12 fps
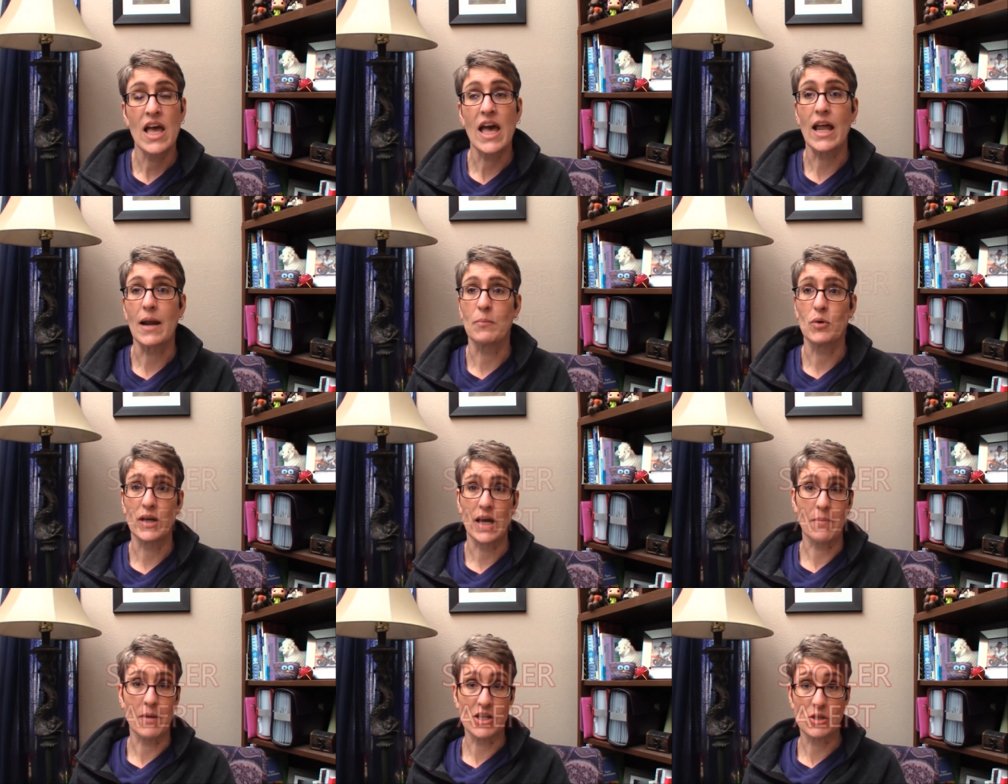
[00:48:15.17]
And I'm putting
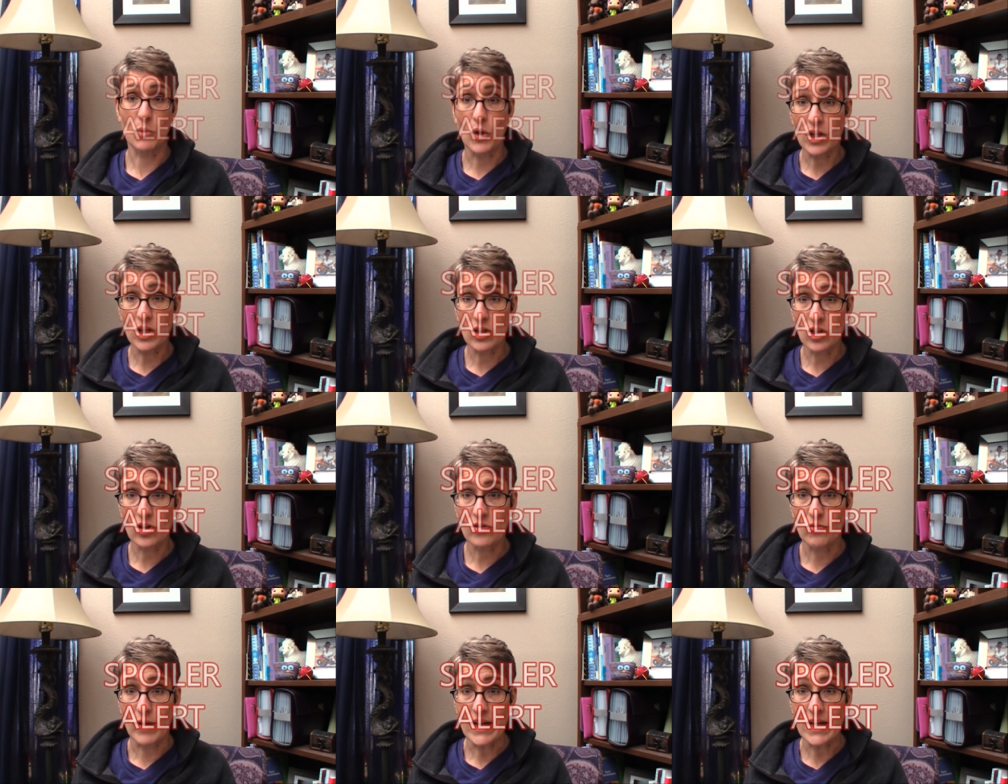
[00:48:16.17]
out my spoiler alert
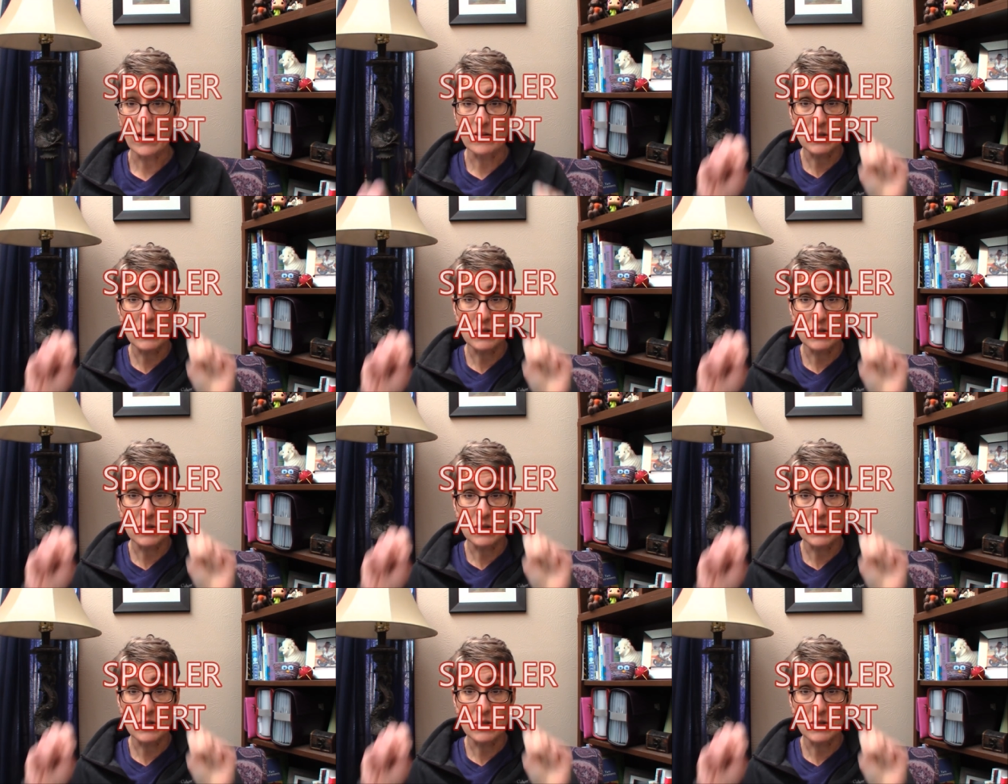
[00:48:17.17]
right now.